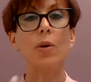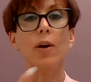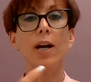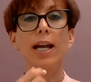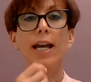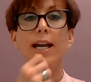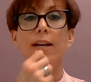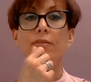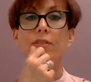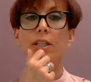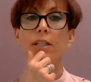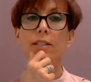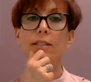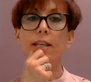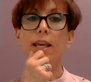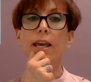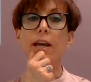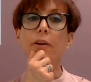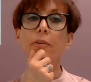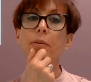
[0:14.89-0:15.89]
I have to
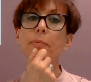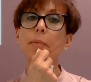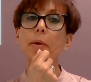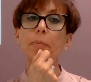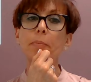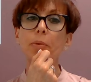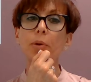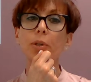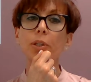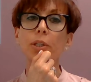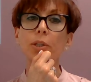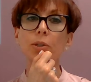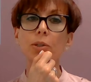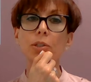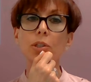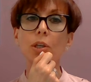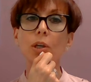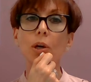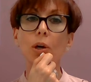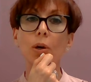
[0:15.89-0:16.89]
say, I remember
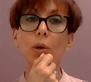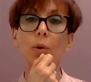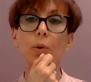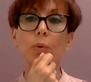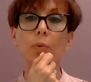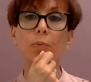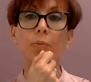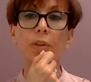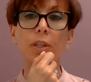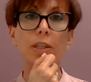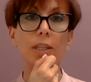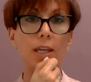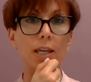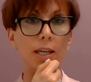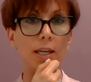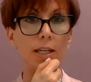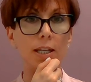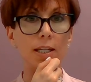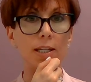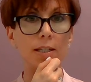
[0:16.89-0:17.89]
years ago in the
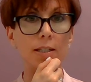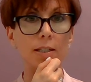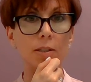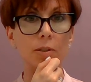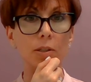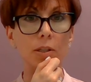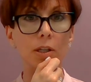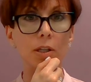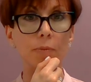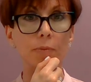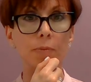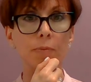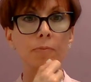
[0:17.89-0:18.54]
80s,